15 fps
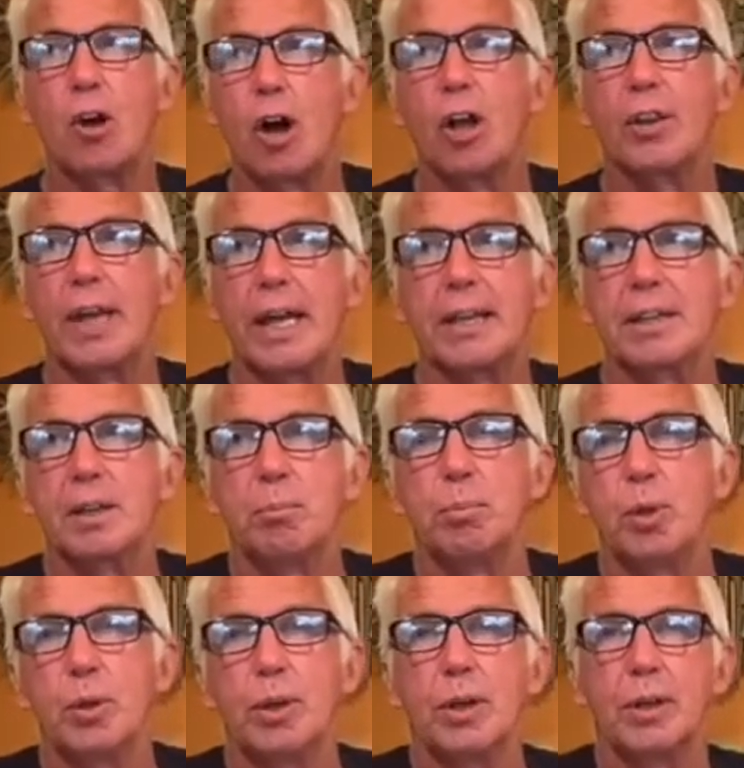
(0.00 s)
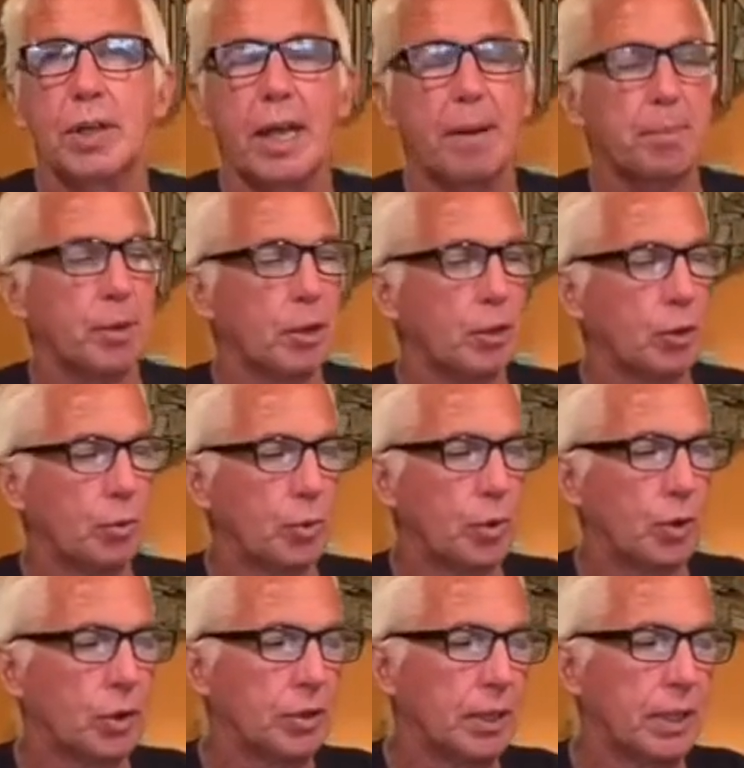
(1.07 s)
that the bluegill capital of the
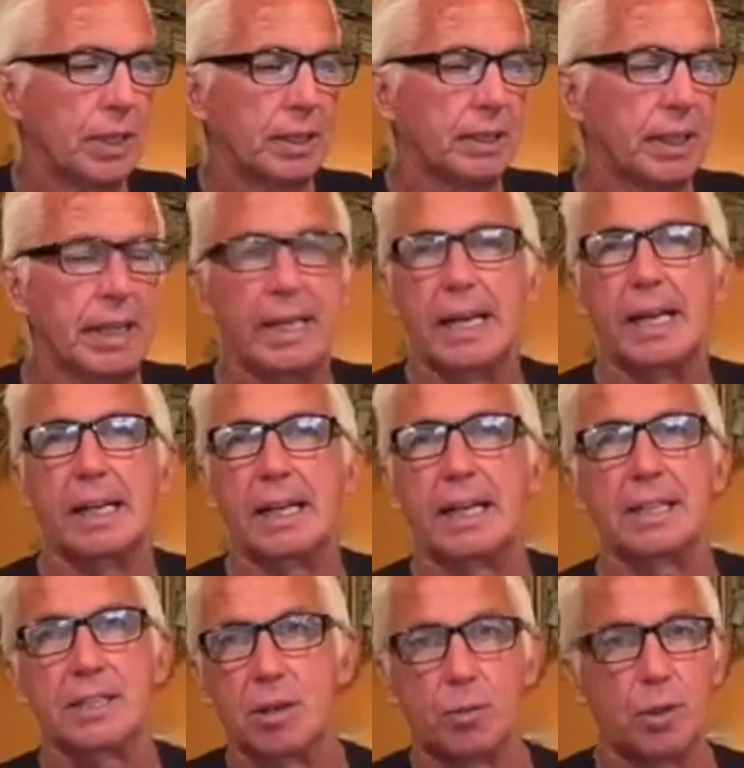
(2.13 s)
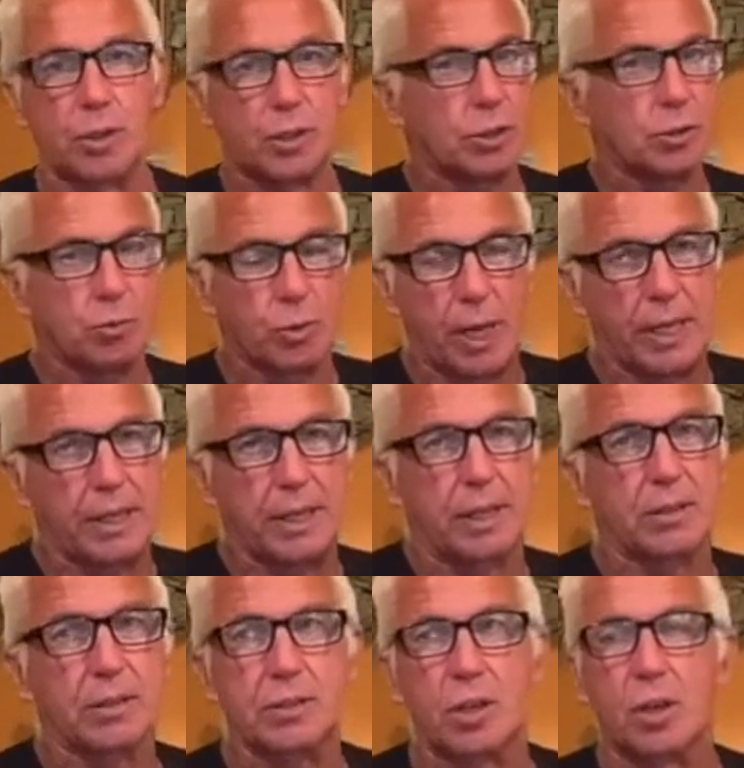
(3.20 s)
world, Lake Onalaska, which is right
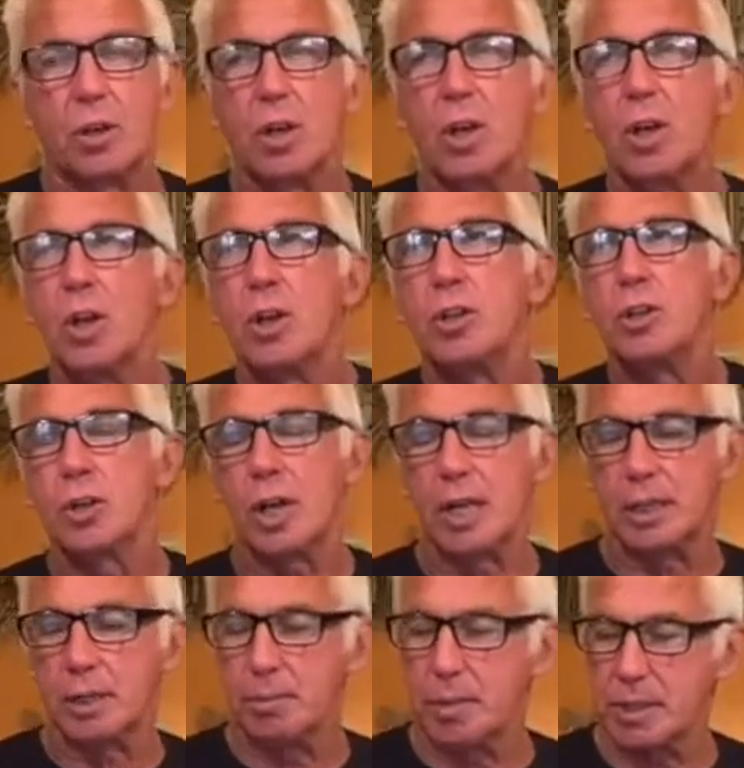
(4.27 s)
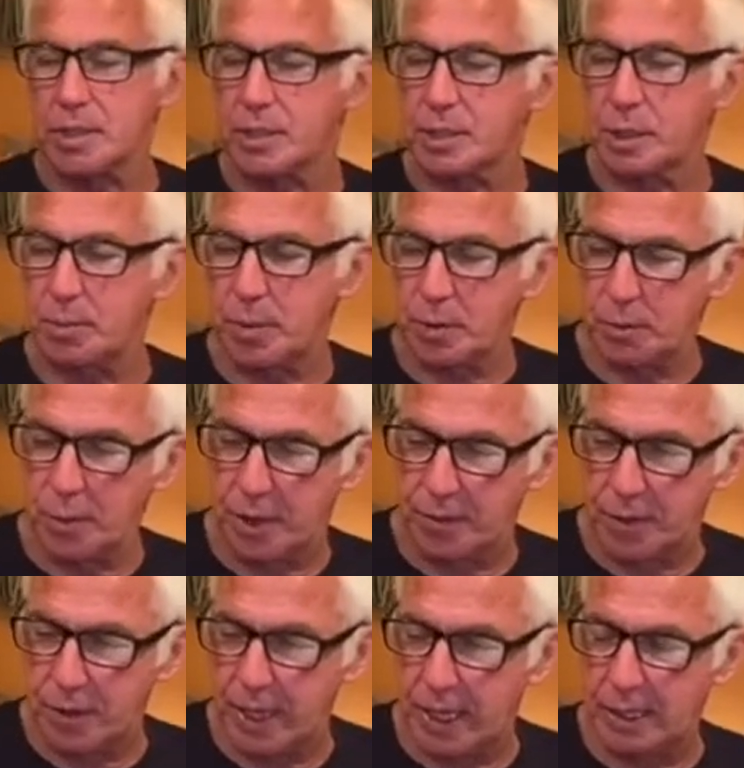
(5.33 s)
there. So you're on the Mississippi
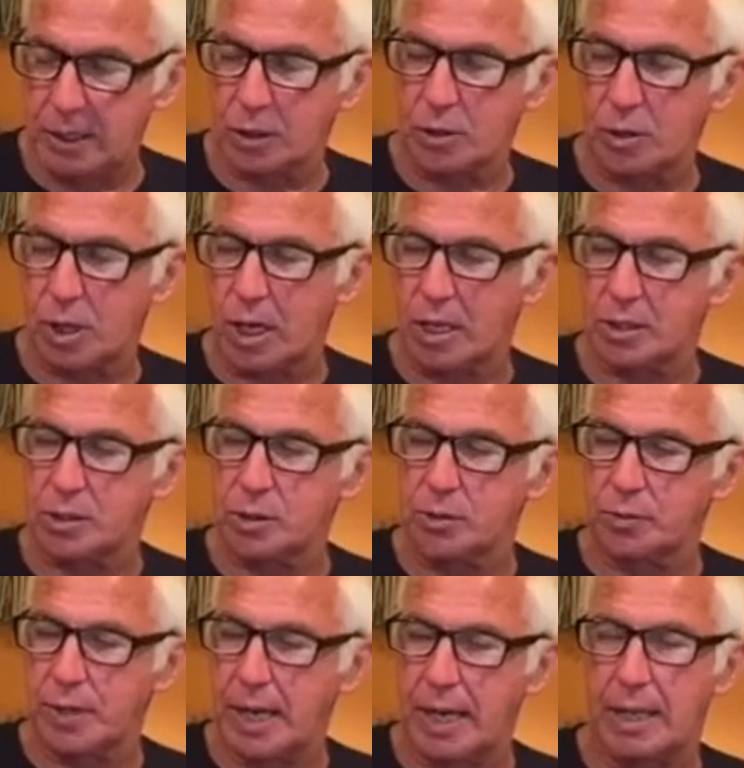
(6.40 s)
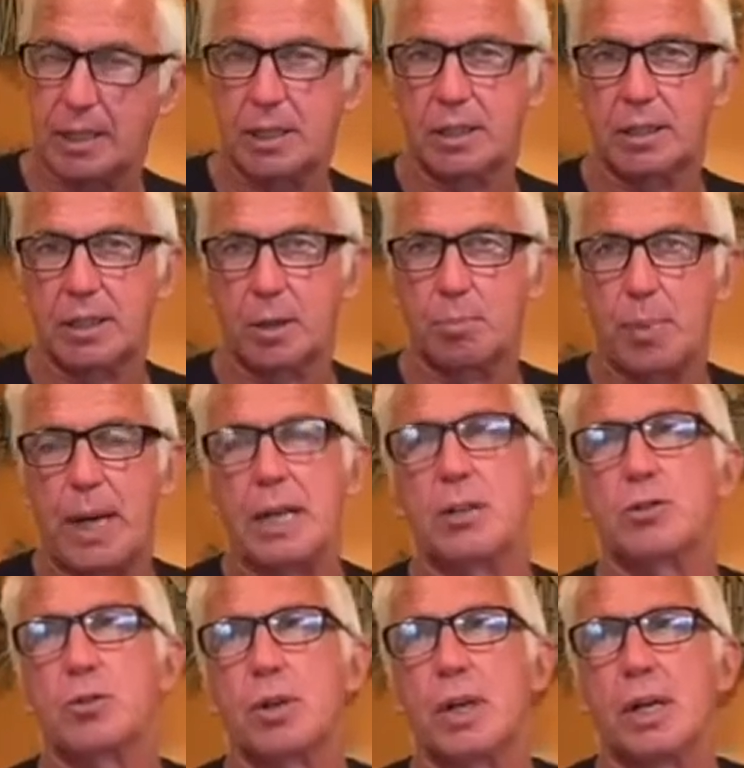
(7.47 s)
River at LaCrosse. You've got the bike
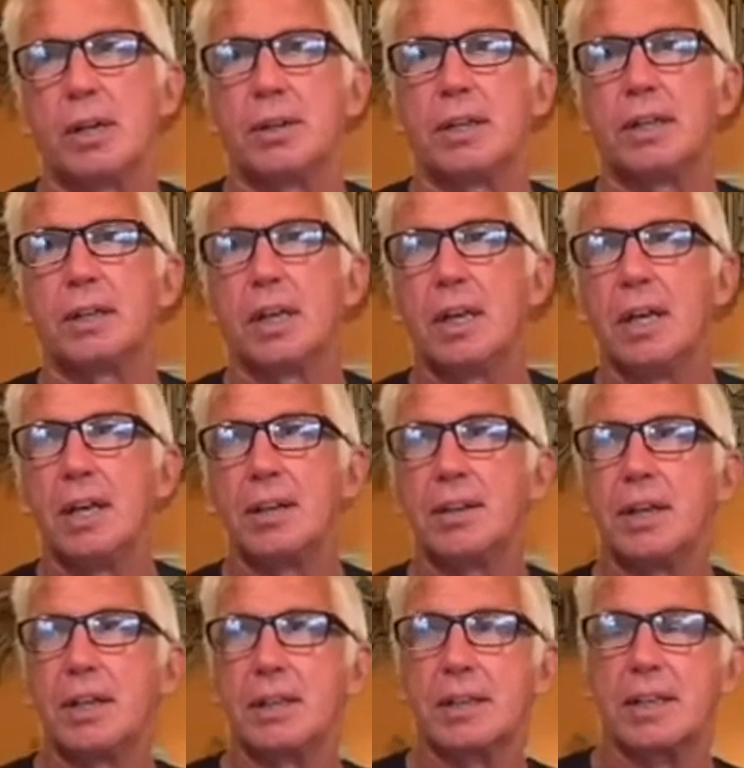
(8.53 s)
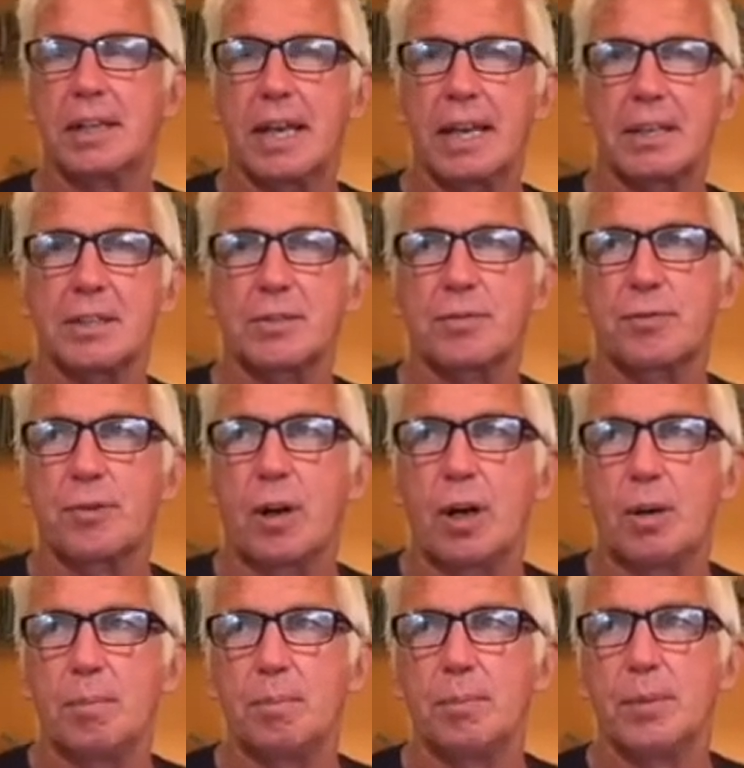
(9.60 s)
trail that connects
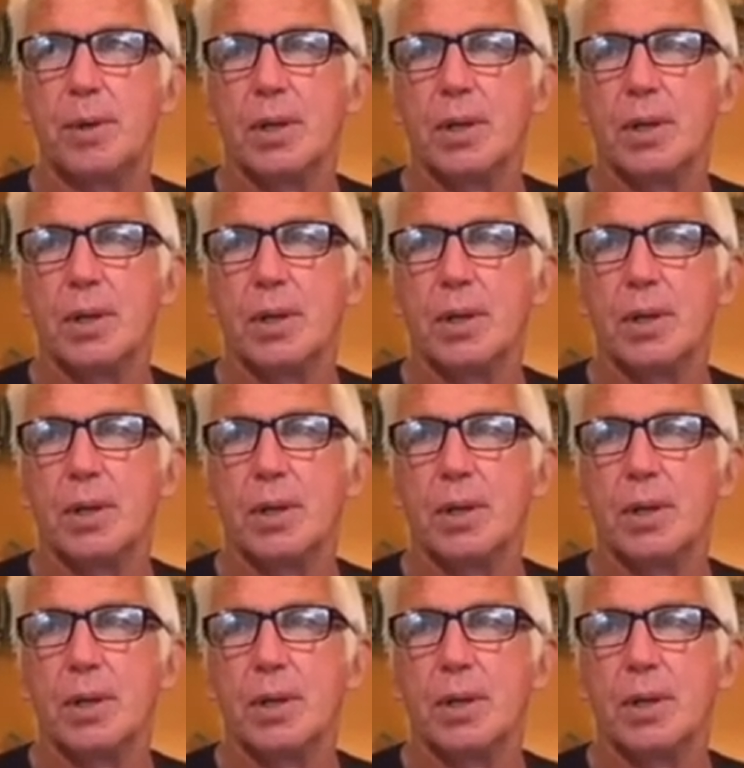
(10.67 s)
from